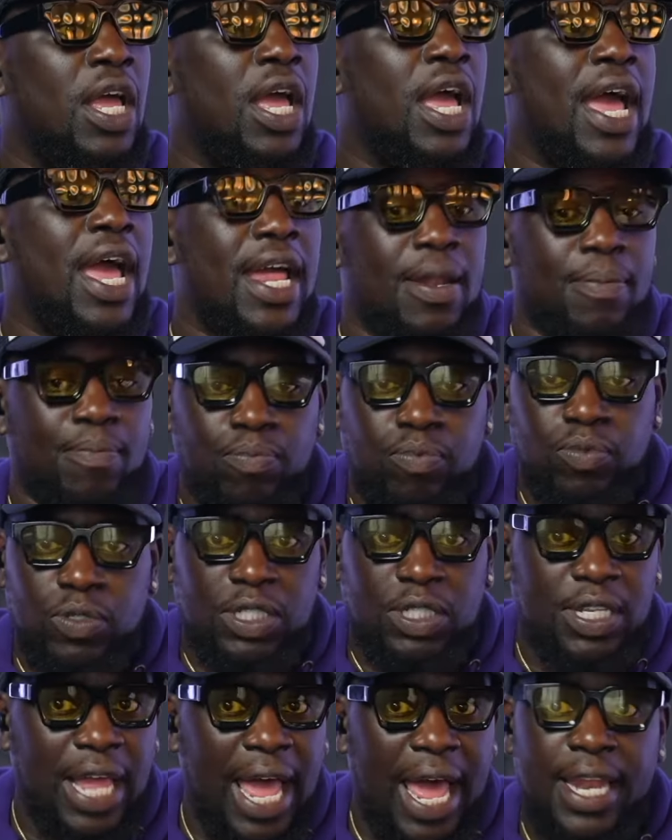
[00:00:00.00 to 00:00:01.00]
and
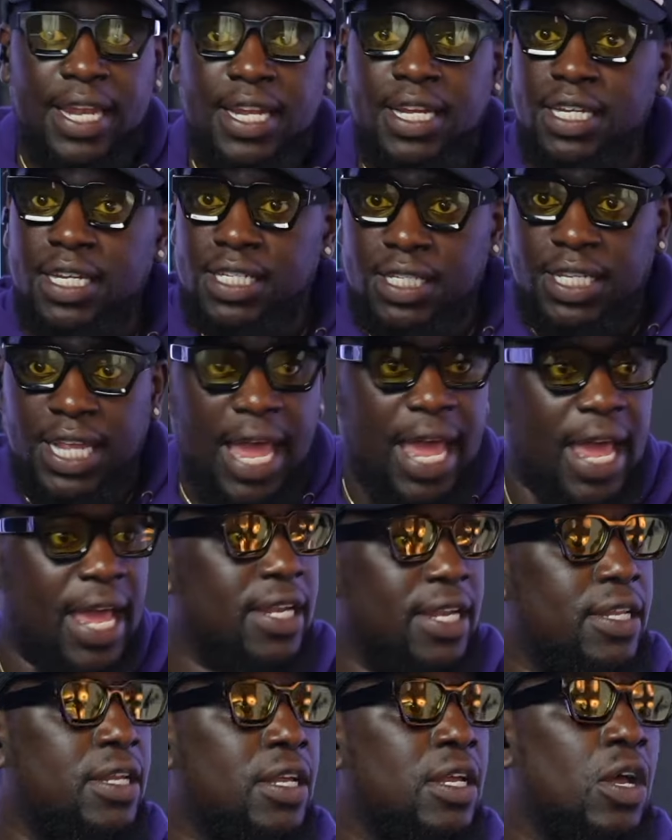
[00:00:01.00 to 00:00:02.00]
stand in the
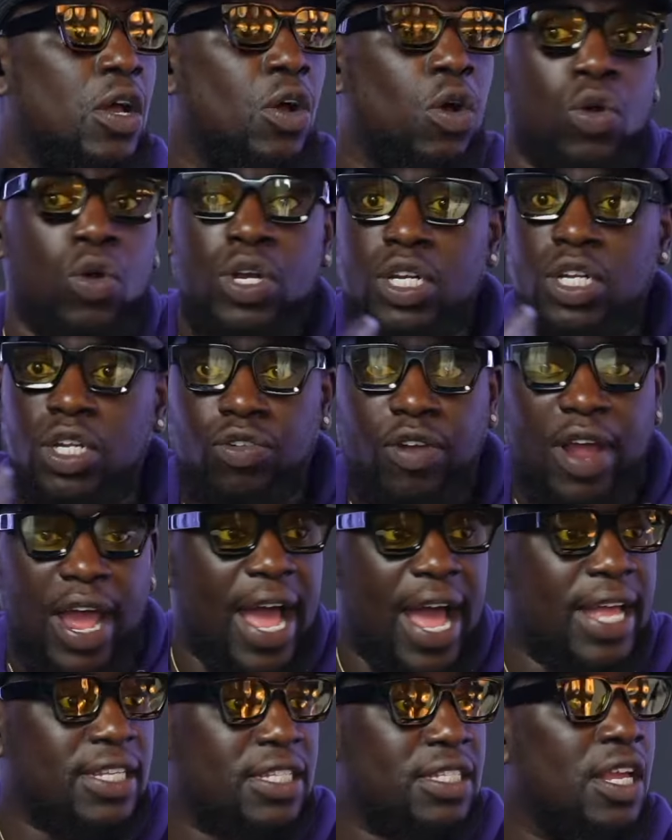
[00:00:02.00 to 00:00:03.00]
sand or in the
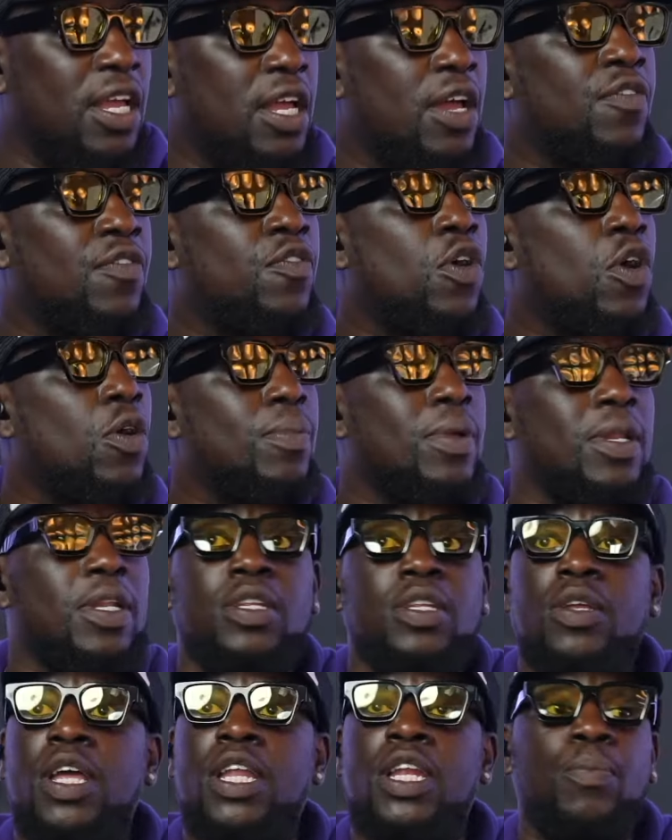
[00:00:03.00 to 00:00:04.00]
grass for a minute.
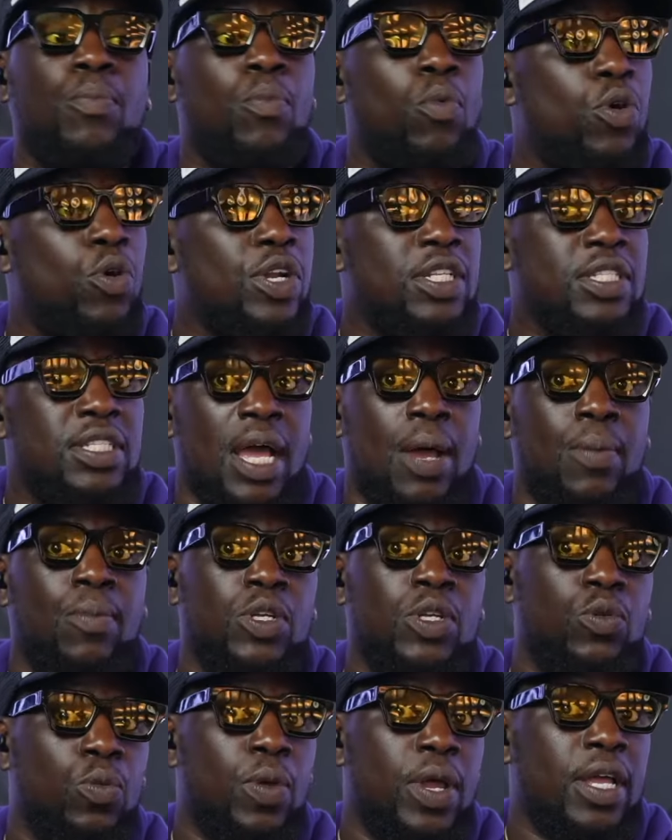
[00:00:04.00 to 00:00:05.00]
In the morning time when
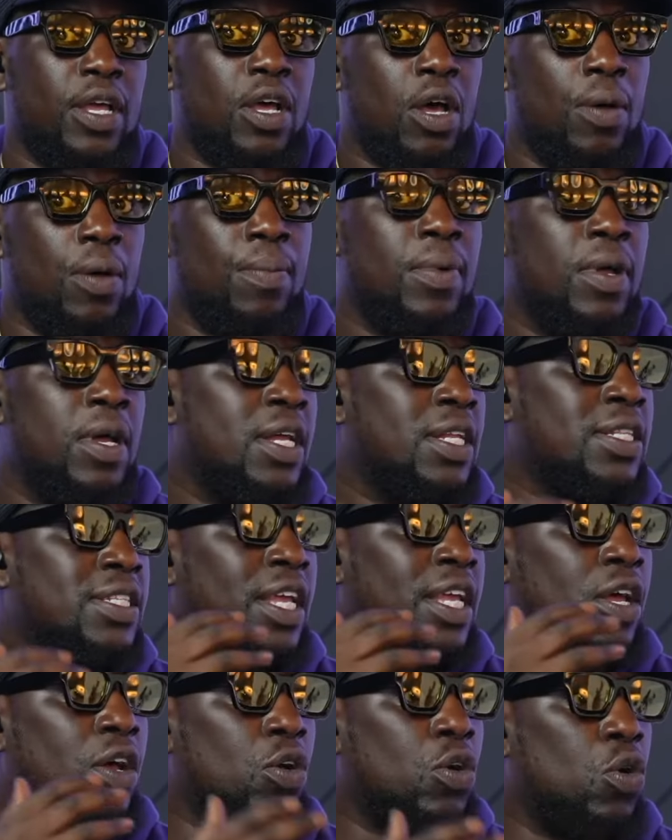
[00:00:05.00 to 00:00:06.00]
you wake up, take
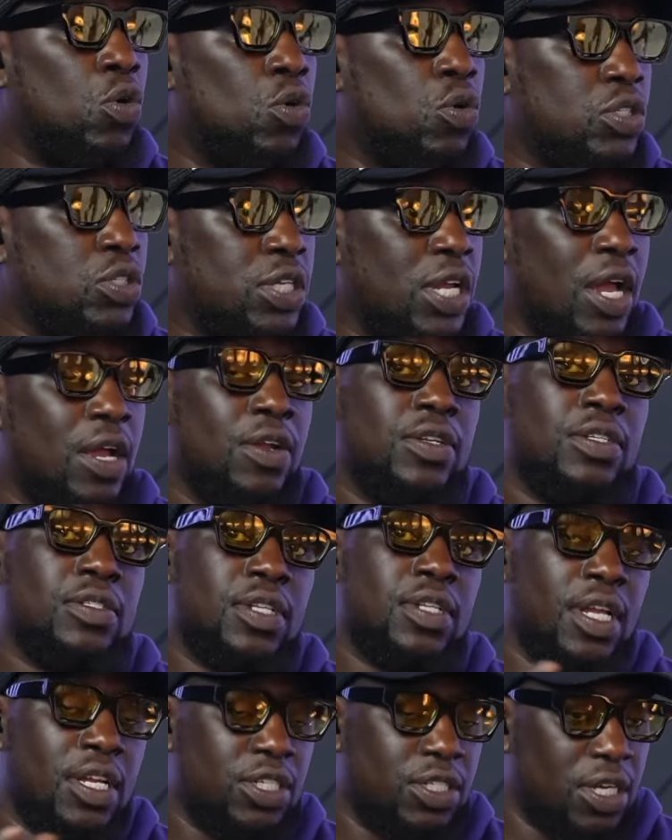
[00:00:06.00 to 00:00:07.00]
a cold shower and
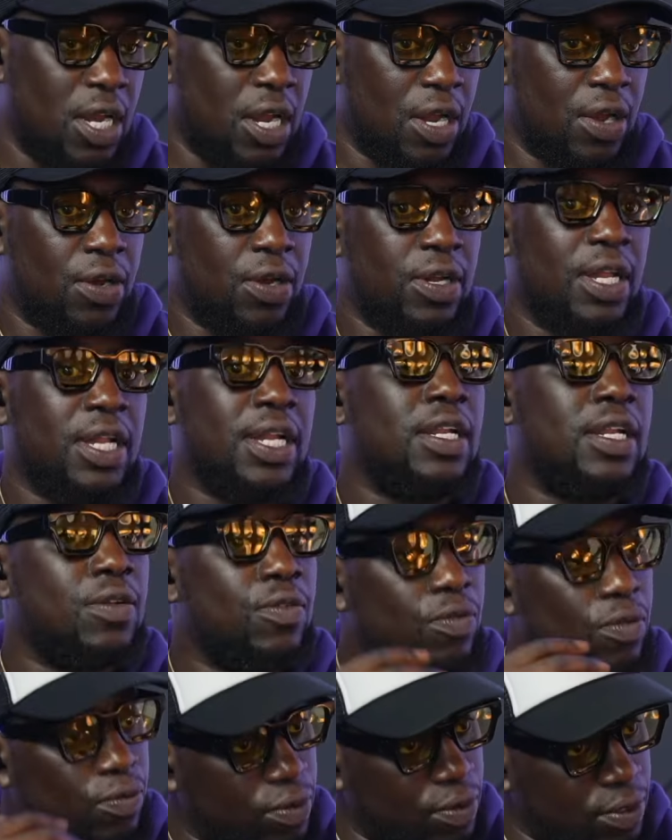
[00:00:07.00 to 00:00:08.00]
take a shower and then
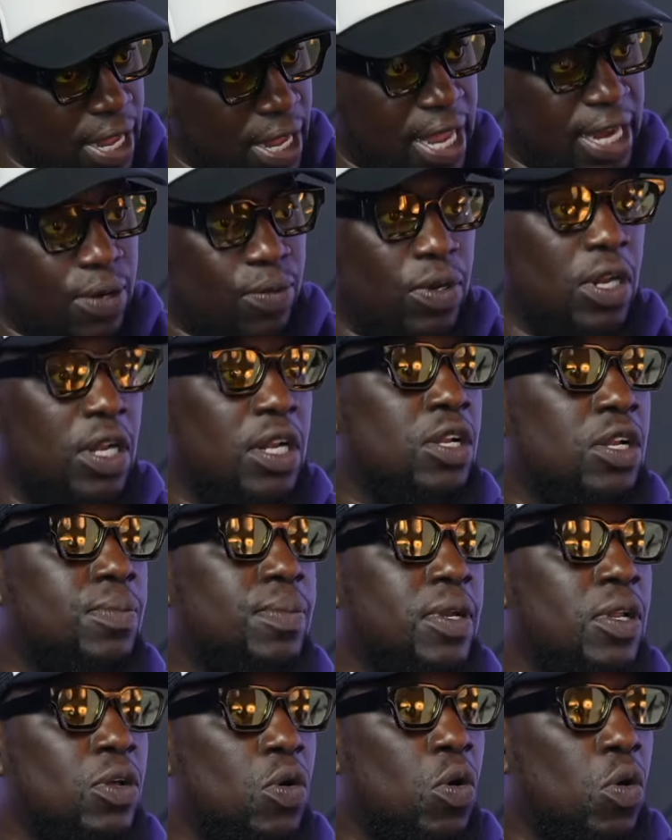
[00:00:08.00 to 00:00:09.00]
end with a little bit
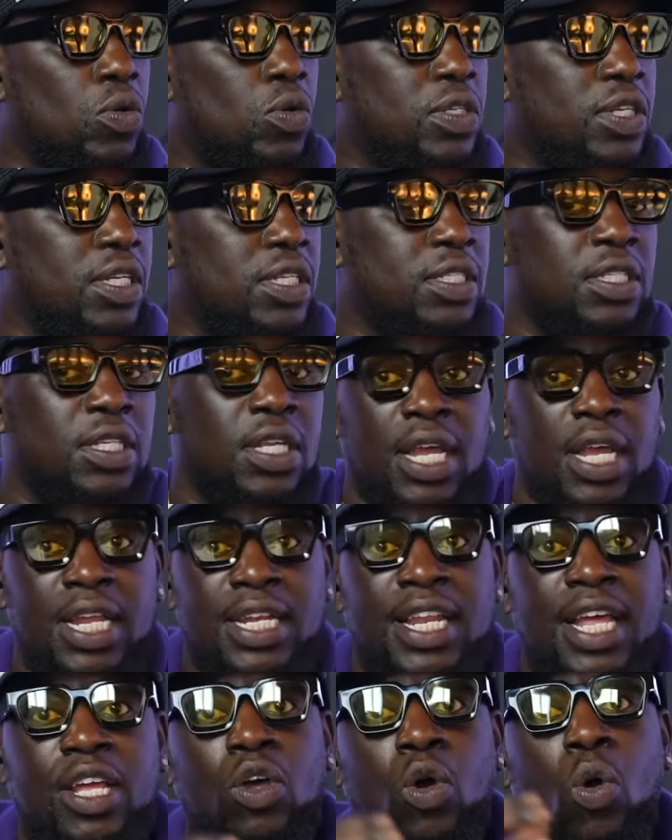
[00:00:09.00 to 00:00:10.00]
of coldness.
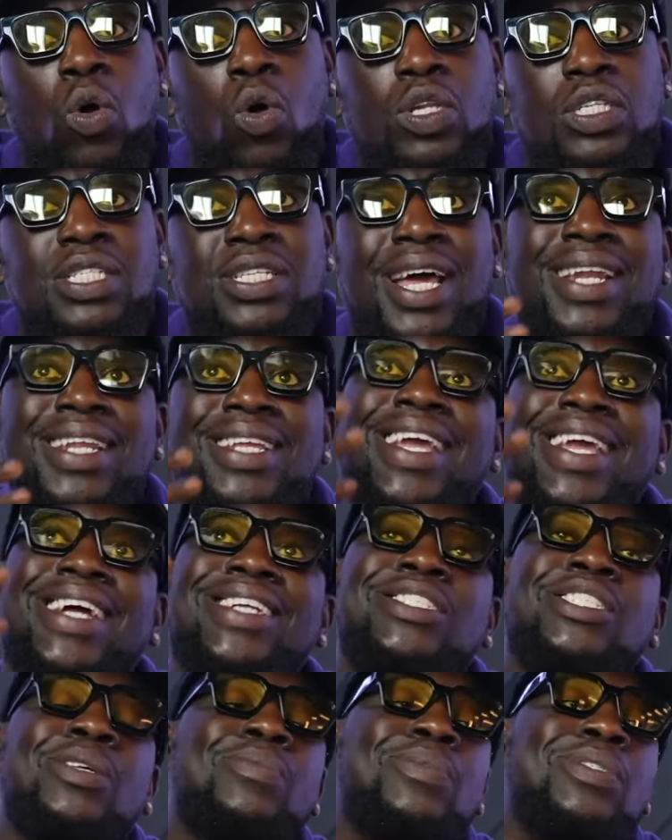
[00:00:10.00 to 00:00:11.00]
Then go outside and catch
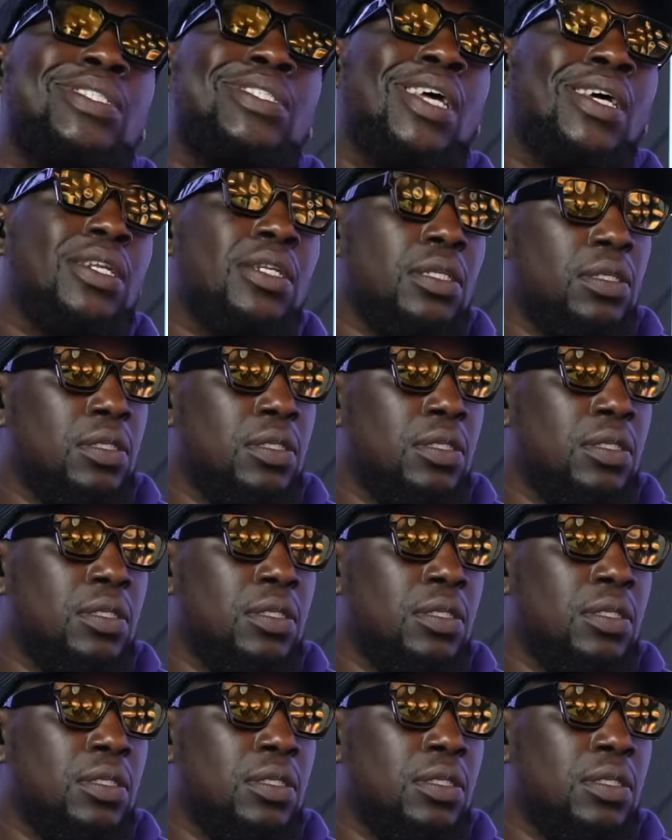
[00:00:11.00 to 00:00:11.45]
some sun.